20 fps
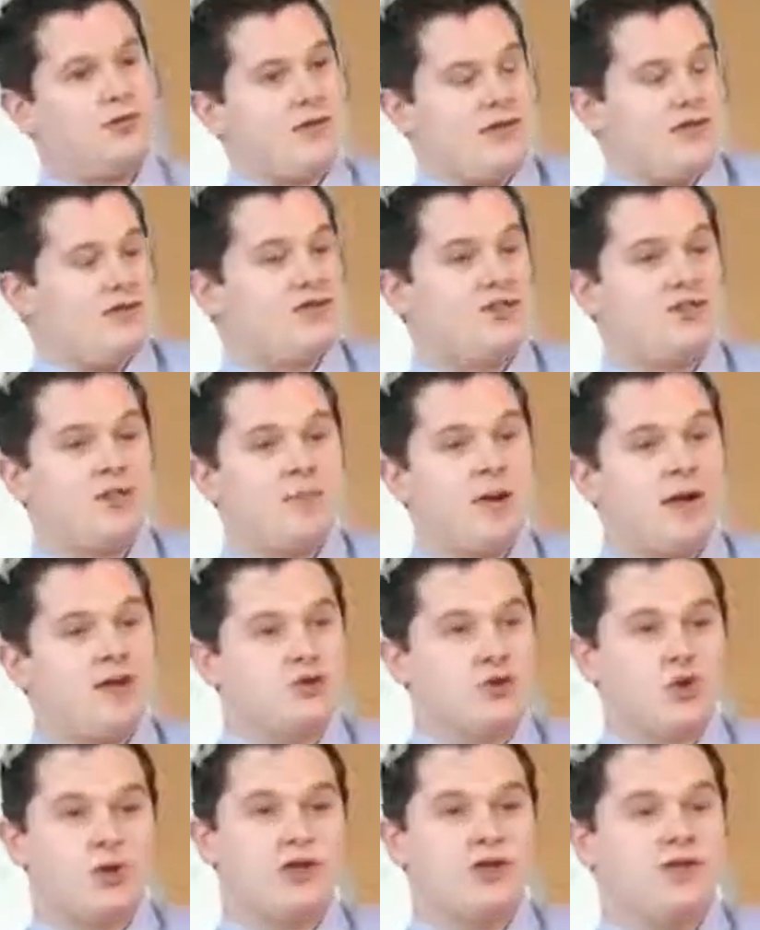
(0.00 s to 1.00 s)
it just
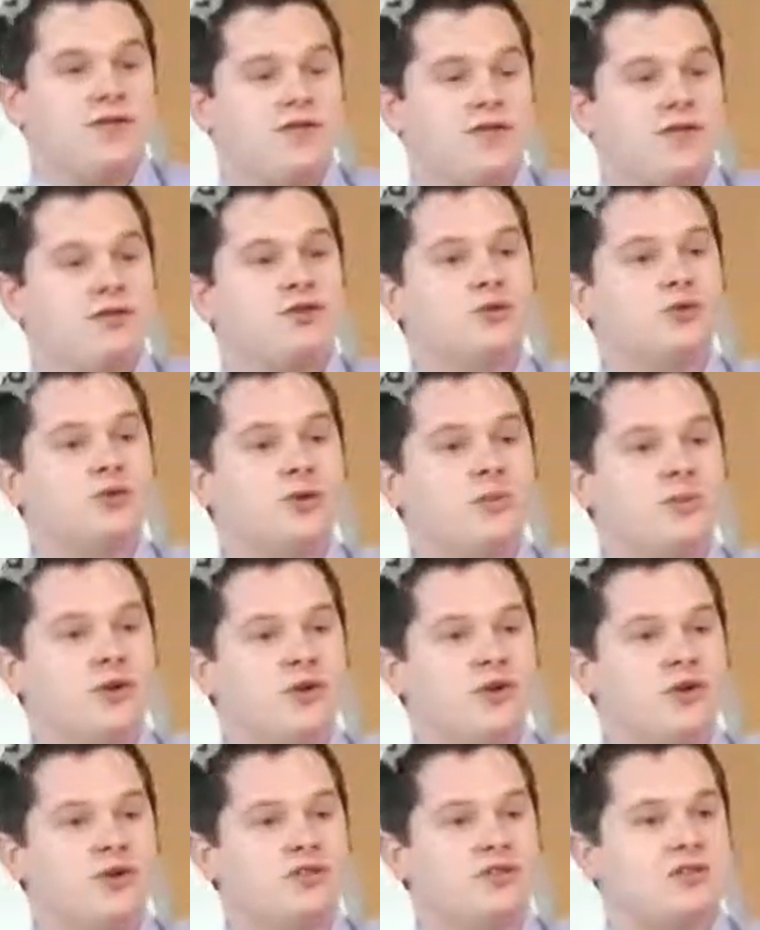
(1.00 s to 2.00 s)
depends on the individual, to be
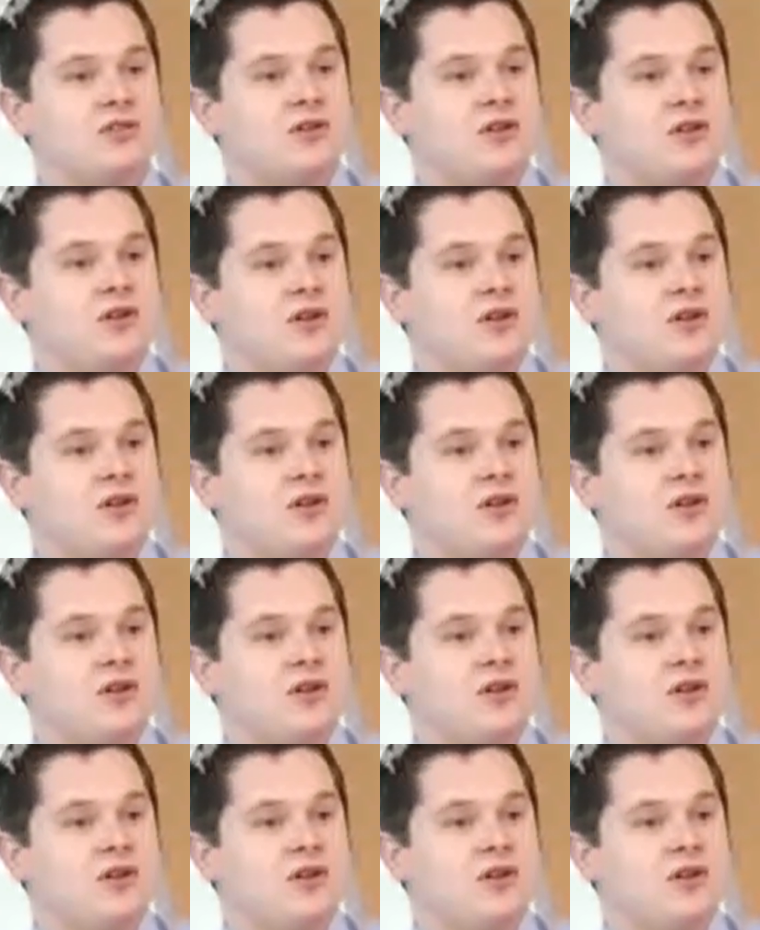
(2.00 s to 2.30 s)
honest.